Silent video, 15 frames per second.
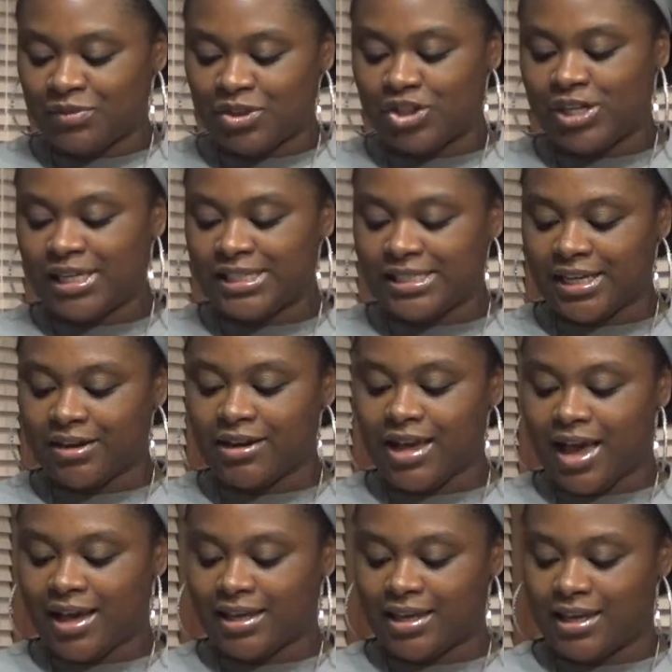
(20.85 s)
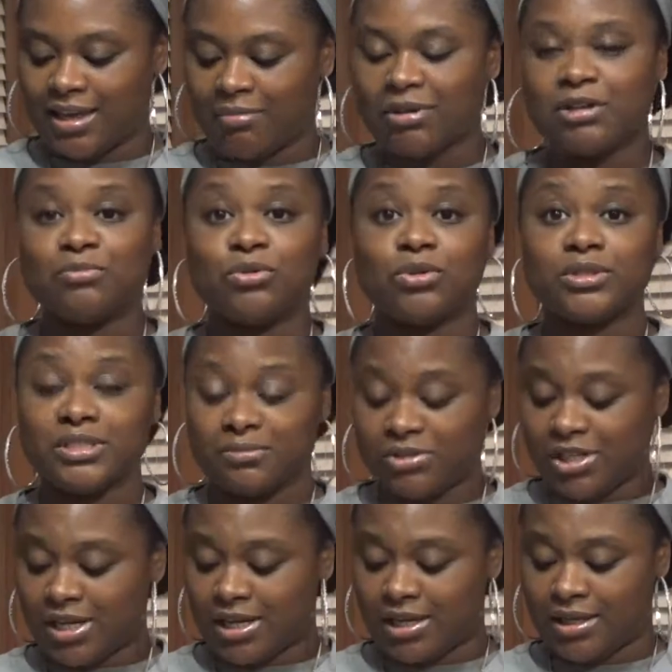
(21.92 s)
chicken teriyaki, I'm going to boil some
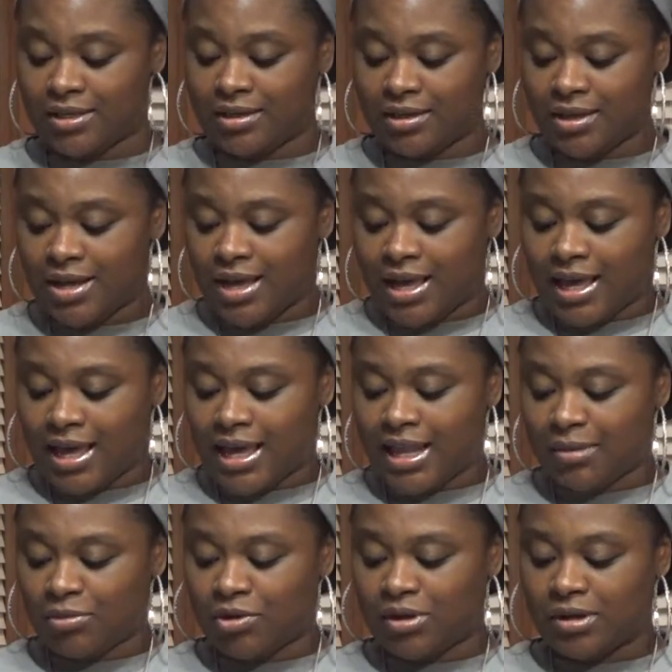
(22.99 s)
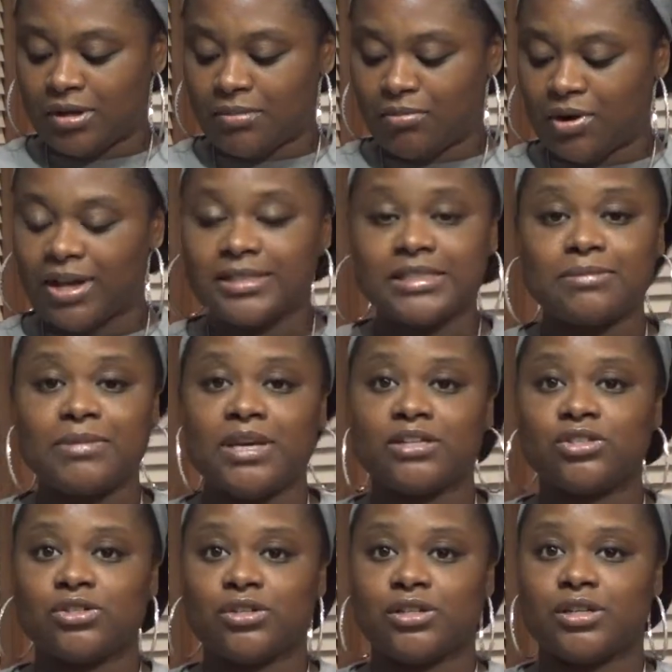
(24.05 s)
chicken, and I'm going to brown some
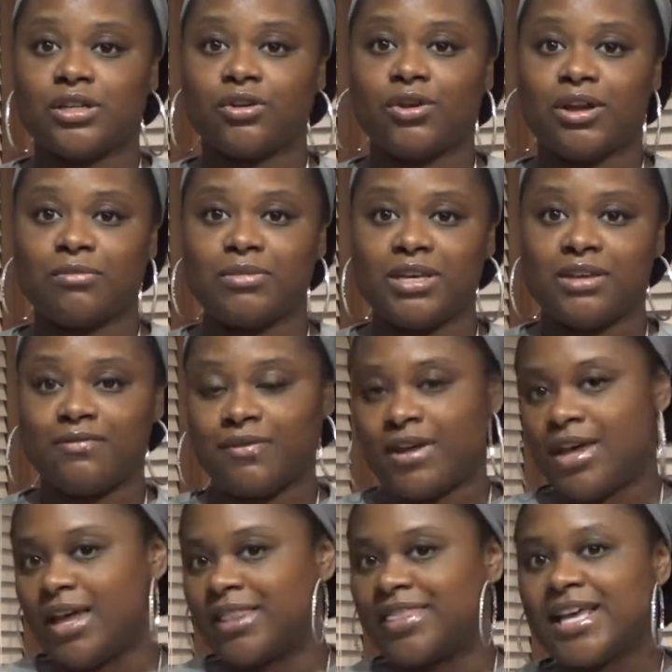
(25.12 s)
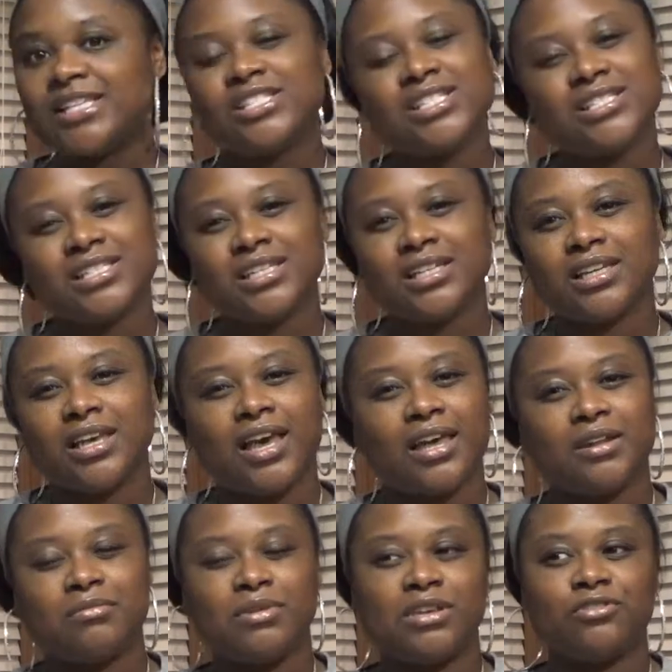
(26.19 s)
extra ground beef. That's just going to
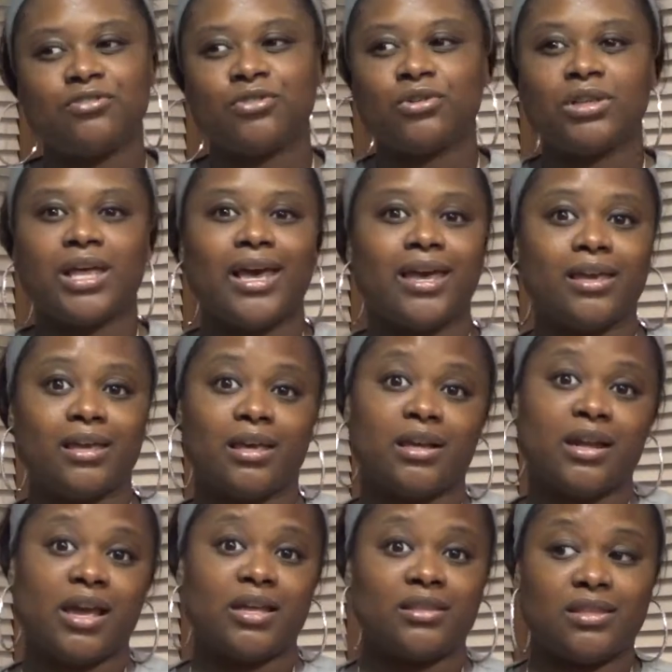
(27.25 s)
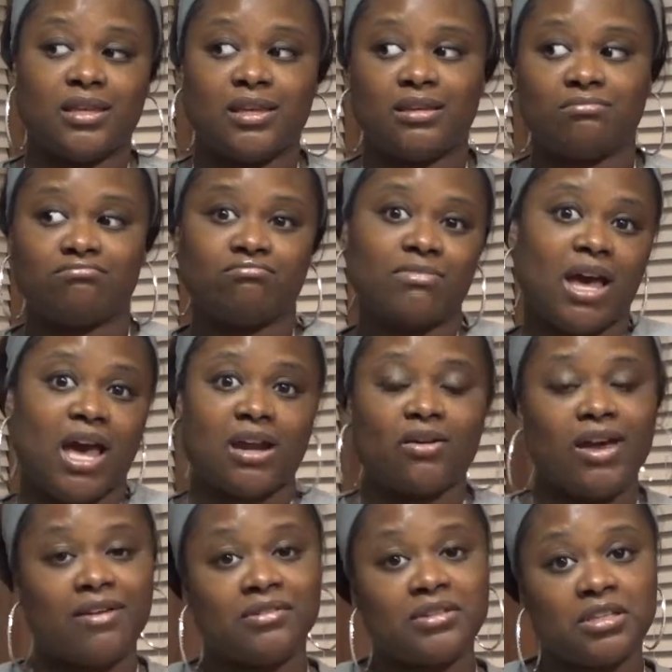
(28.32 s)
kind of be for like a night that I don't
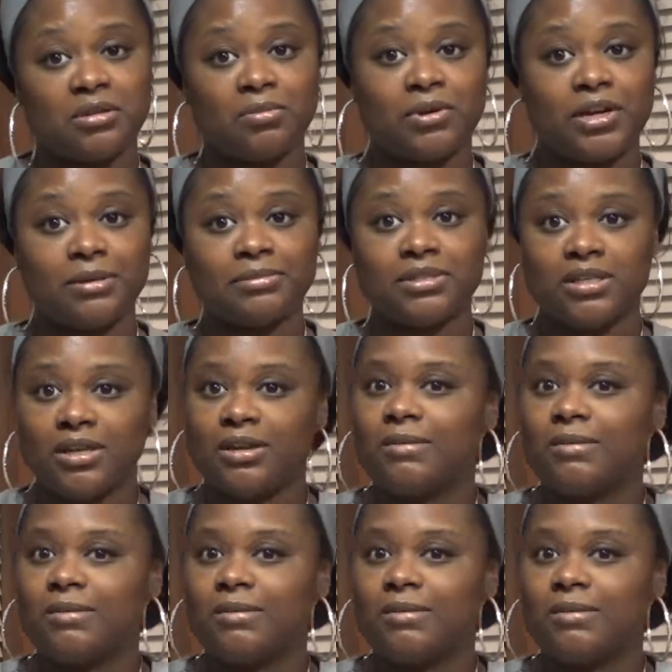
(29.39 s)
have anything prepped.